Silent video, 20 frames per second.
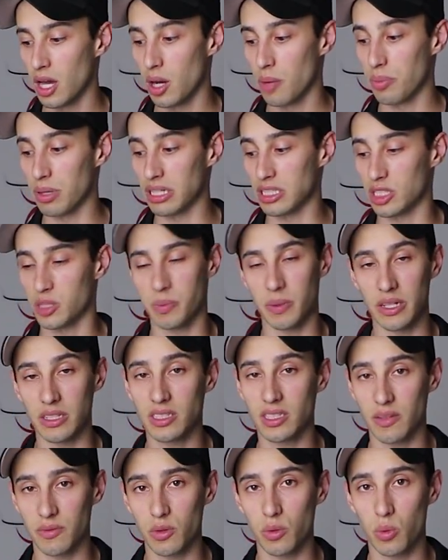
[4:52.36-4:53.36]
But
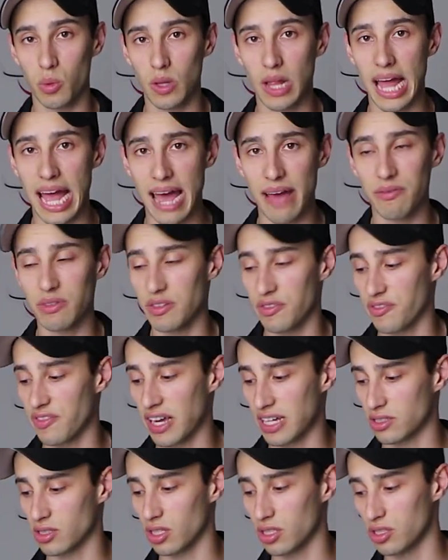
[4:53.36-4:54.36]
experience level will have an
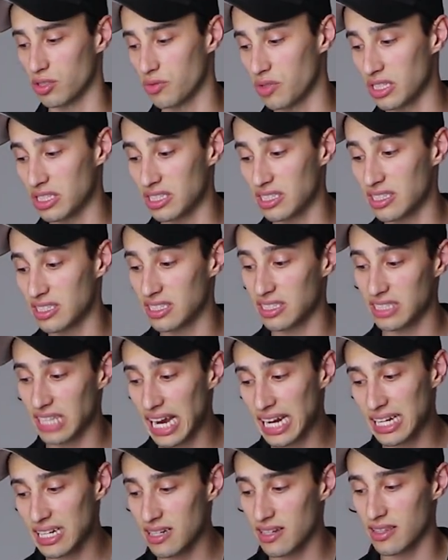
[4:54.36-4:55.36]
effect on you. The
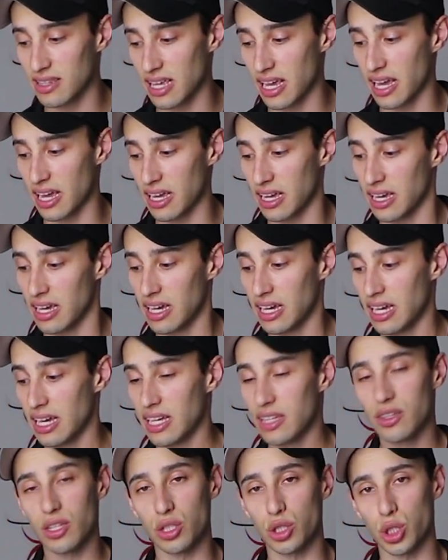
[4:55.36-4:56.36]
second thing
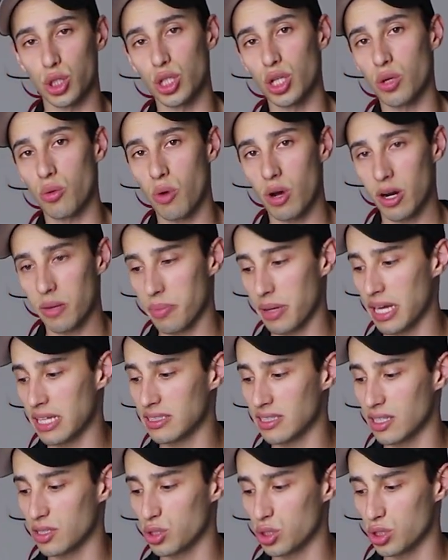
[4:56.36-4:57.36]
that you're going to want to pay
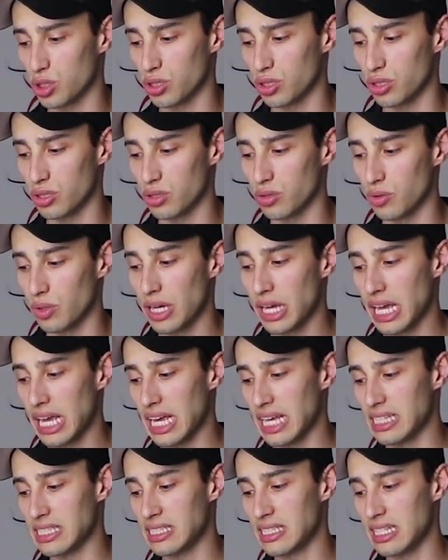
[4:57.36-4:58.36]
attention to
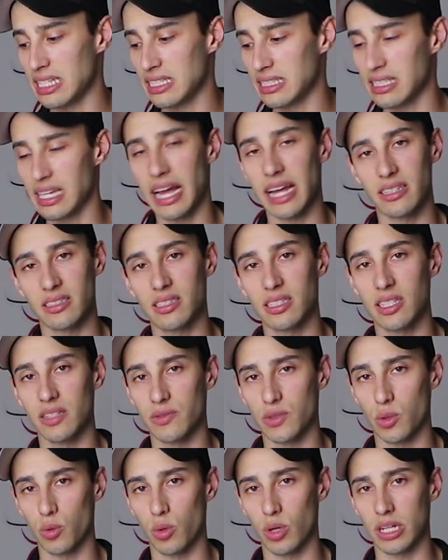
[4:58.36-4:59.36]
is the intensity of
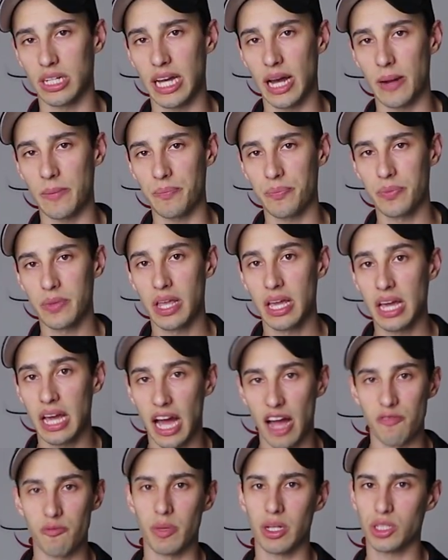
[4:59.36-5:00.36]
your workout.
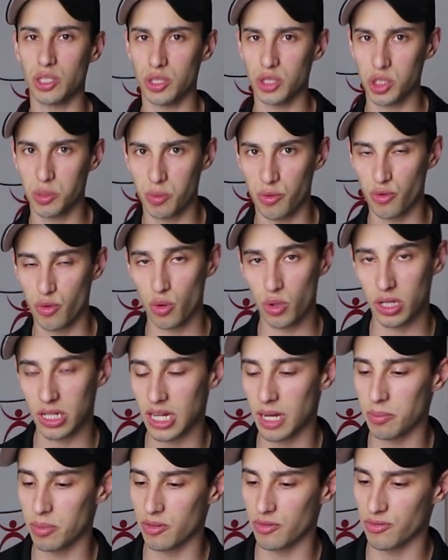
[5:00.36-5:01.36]
I've mentioned this before in a
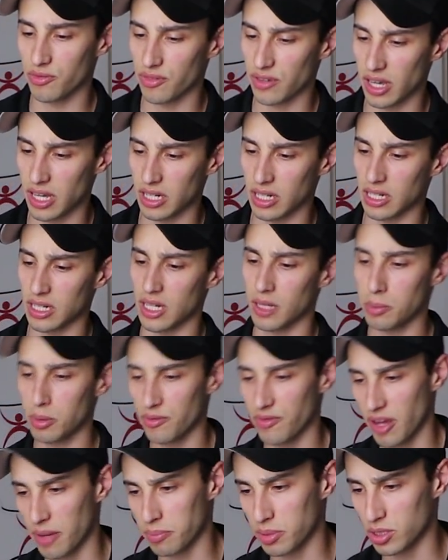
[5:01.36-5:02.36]
couple
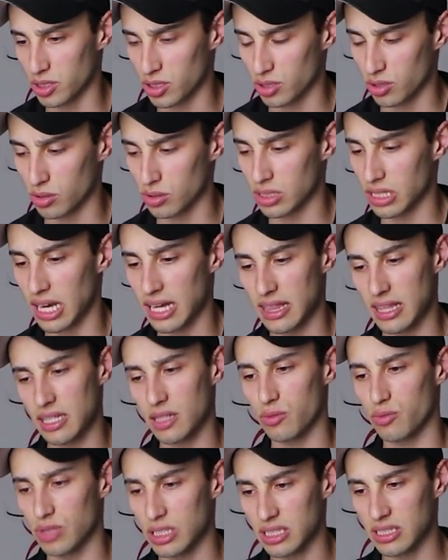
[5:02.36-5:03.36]
of episodes. I think
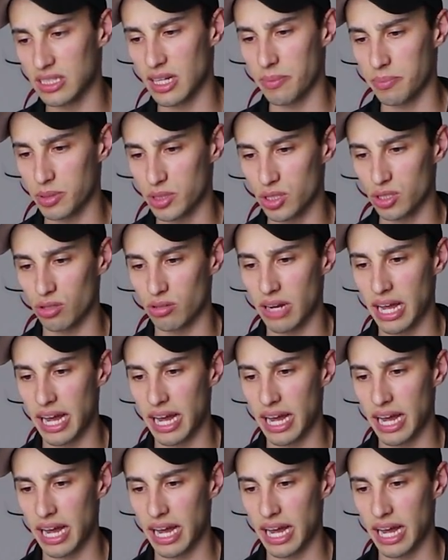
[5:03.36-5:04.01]
a recent episode